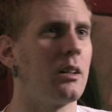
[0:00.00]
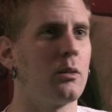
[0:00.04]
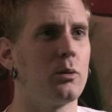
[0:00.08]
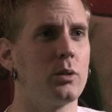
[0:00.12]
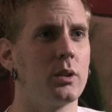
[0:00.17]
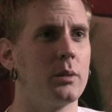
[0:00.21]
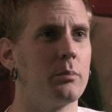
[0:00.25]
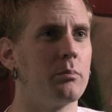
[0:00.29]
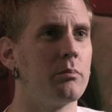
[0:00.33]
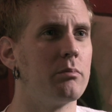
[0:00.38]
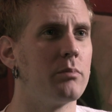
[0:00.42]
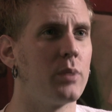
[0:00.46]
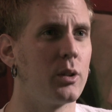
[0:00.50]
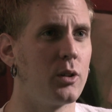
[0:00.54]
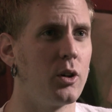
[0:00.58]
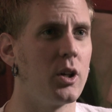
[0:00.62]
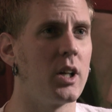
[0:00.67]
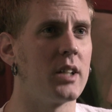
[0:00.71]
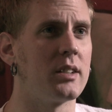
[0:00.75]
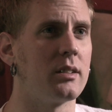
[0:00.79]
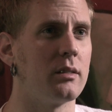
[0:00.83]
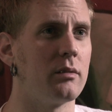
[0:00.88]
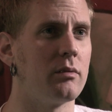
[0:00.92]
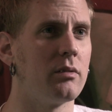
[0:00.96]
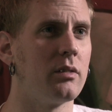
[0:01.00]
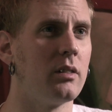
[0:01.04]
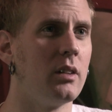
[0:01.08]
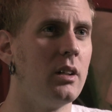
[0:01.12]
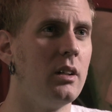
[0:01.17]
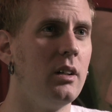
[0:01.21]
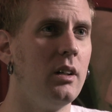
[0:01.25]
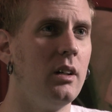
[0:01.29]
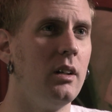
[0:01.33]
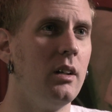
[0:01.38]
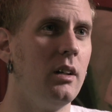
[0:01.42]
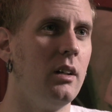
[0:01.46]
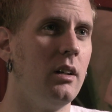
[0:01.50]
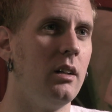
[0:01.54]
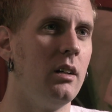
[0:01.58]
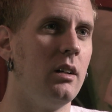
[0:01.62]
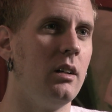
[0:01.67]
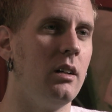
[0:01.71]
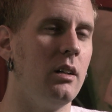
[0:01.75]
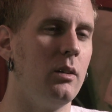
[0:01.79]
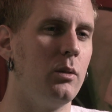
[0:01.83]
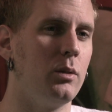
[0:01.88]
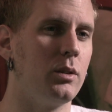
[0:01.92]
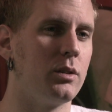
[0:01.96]
really progressive.
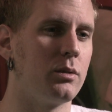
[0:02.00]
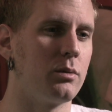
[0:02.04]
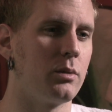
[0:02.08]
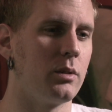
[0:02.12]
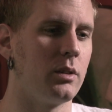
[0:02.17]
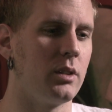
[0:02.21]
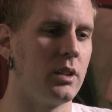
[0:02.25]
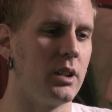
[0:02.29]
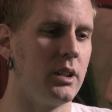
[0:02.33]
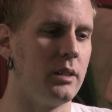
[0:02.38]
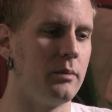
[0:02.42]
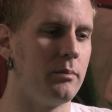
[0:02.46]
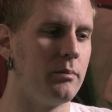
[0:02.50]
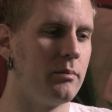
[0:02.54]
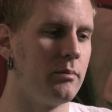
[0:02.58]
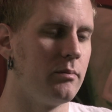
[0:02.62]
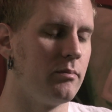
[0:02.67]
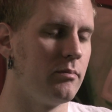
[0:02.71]
Mm-hmm. It was really,